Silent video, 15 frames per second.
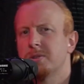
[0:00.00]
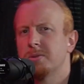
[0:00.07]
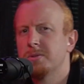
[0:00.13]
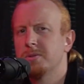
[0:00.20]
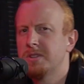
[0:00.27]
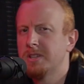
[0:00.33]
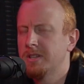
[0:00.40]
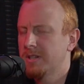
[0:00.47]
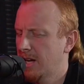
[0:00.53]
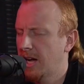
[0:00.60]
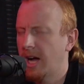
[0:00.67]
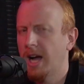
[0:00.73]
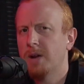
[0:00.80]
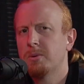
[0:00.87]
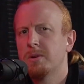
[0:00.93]
the
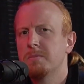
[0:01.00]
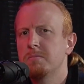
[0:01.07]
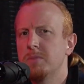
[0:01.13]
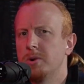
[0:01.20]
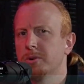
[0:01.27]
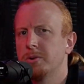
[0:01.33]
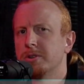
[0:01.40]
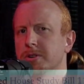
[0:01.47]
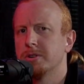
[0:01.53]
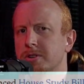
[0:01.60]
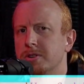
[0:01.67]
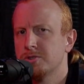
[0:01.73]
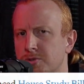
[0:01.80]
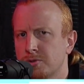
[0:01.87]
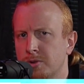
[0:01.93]
Iowa Motor
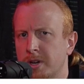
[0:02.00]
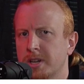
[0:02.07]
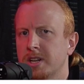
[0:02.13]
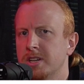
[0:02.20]
Truck